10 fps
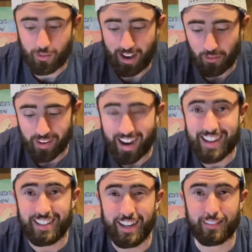Now,
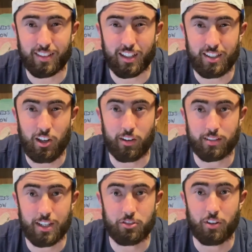19 and 16 on the
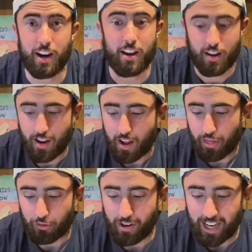season, right?
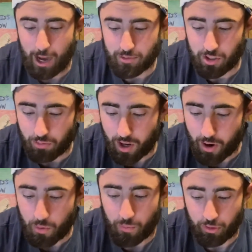Three games in a
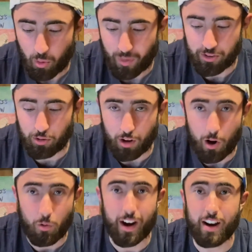row, three wins in a row,
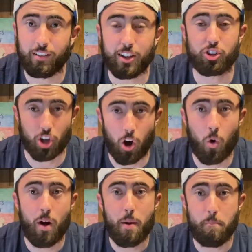right? Let's
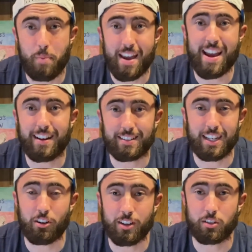go. Big
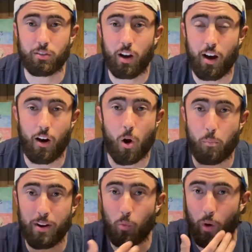series uh,
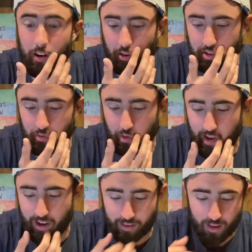opening win versus the
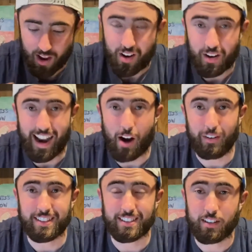Rays. Now in
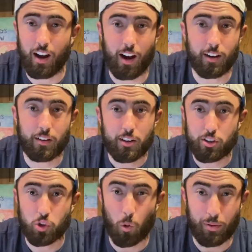uh,
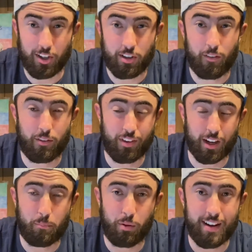sole possession of
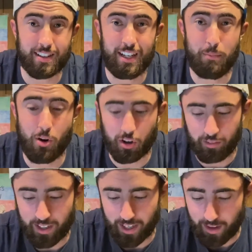second place in the American
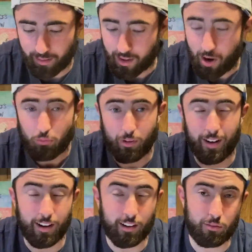League East. Red
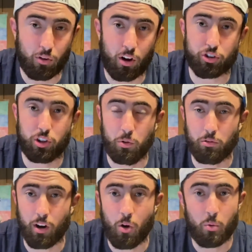Sox have lost two in a
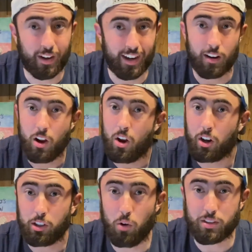row. Get
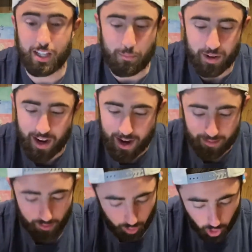close to them, guys.
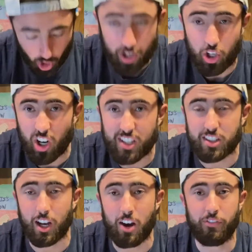It's good, good
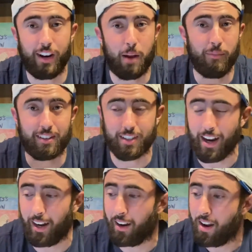stuff. And I'm
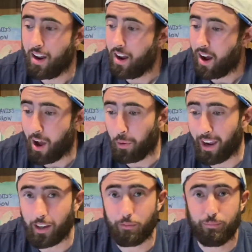excited. Uh, we
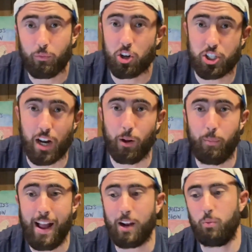got Urshela
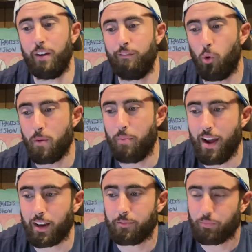back. We had Voit back.